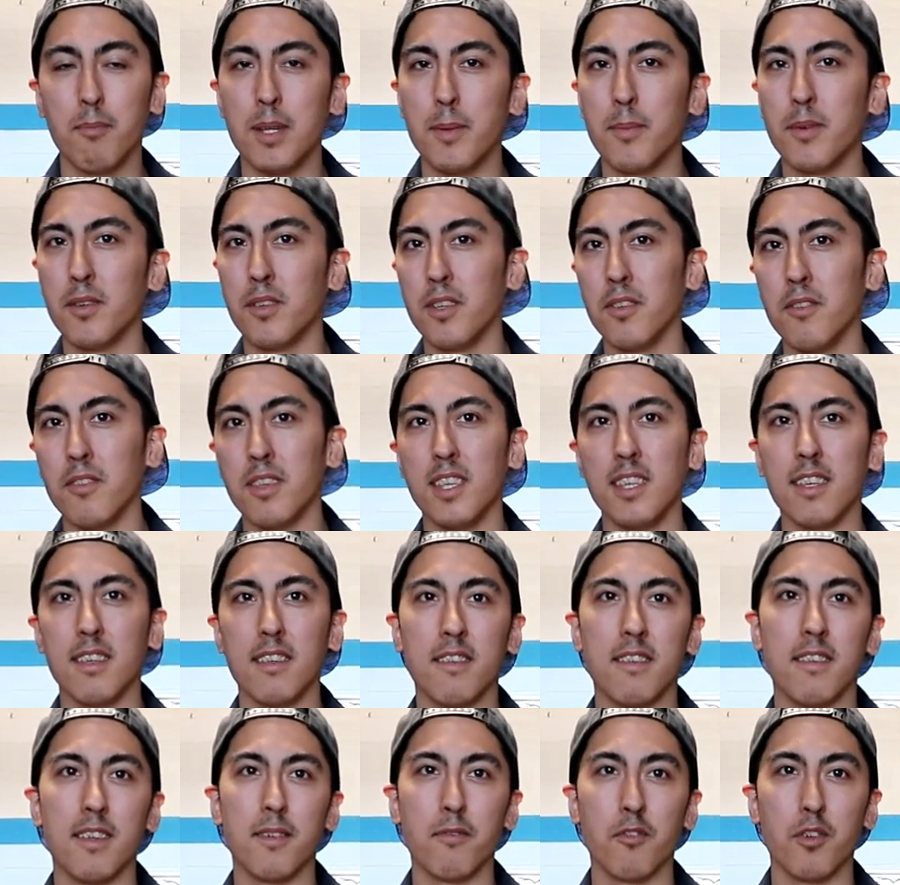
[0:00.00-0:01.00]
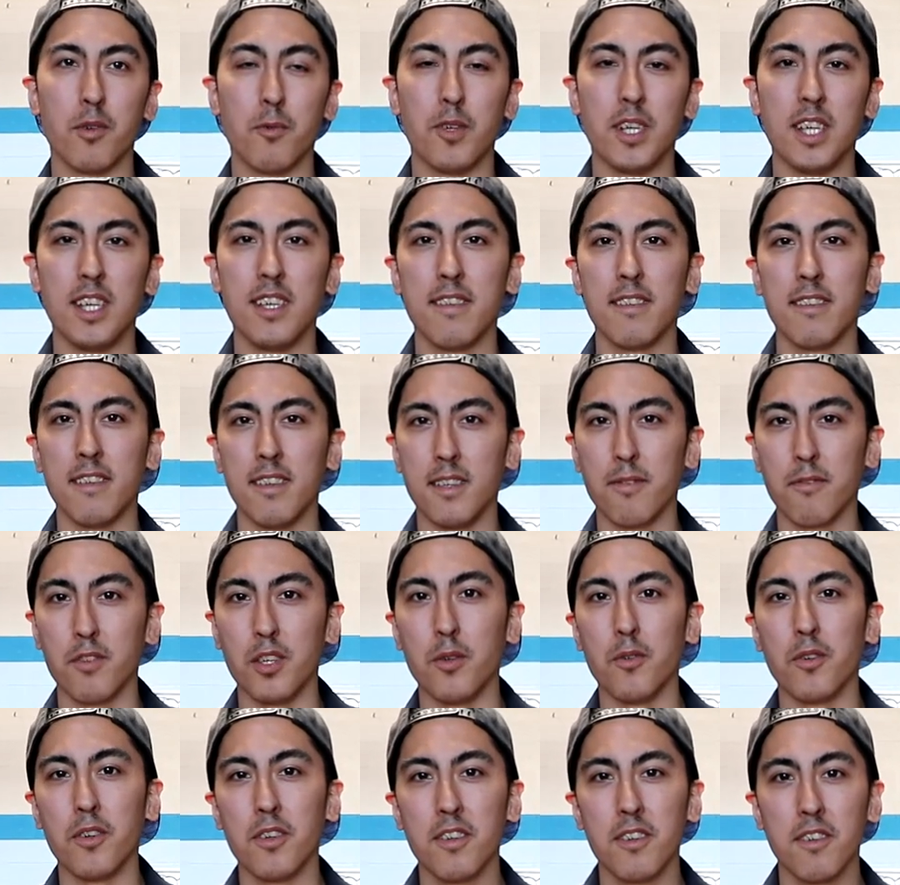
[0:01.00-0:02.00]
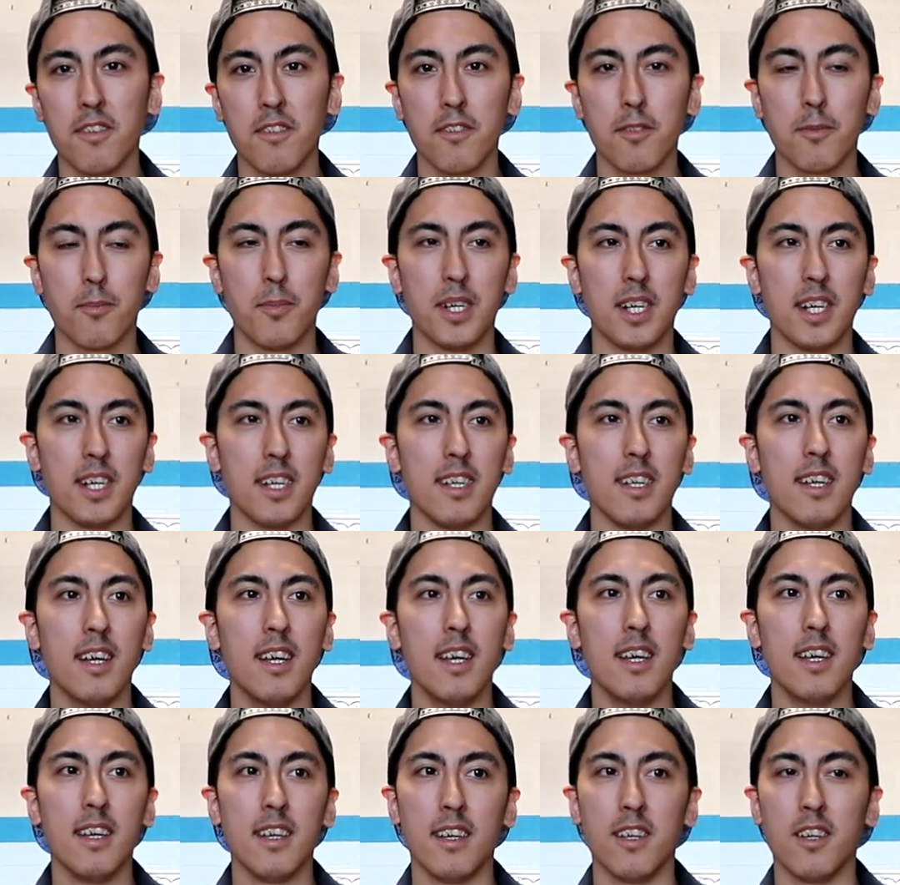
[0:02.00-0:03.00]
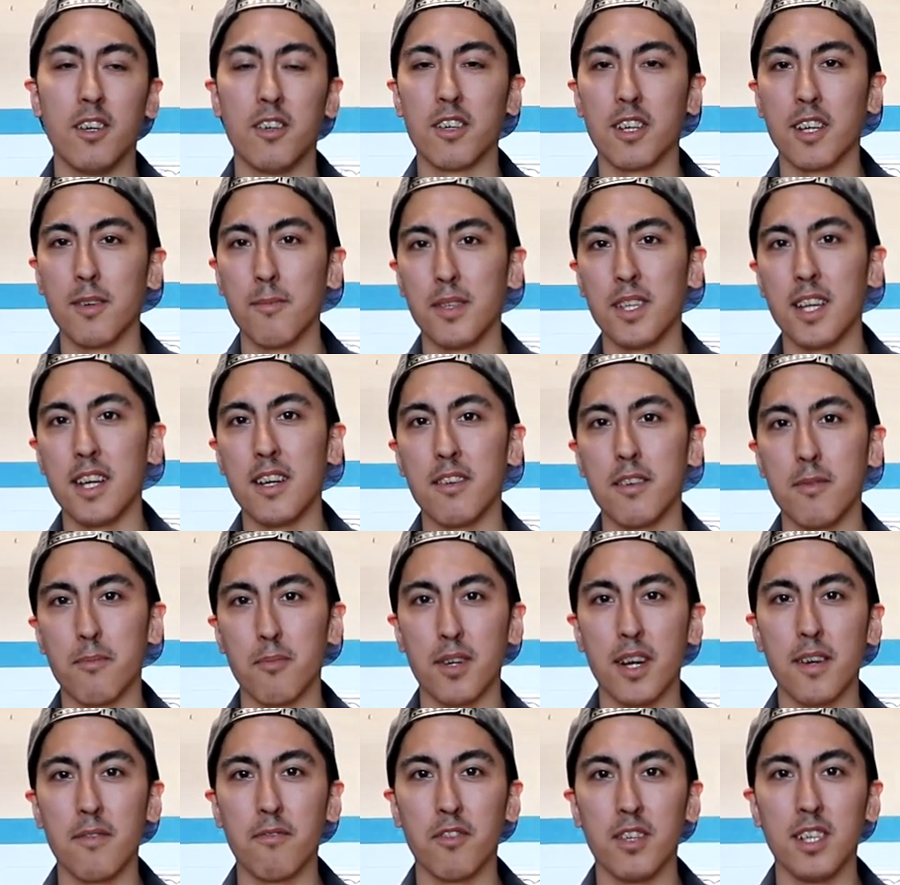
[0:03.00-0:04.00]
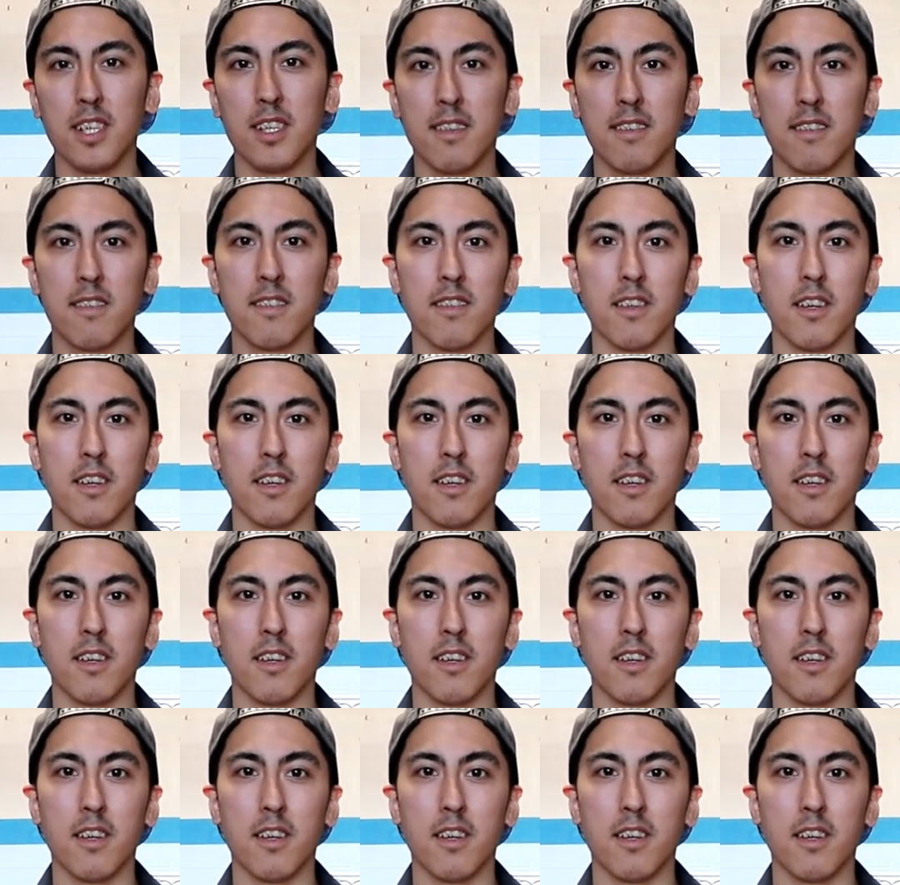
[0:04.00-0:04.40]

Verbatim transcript: People do things different ways in different orders, but it all comes down to preference.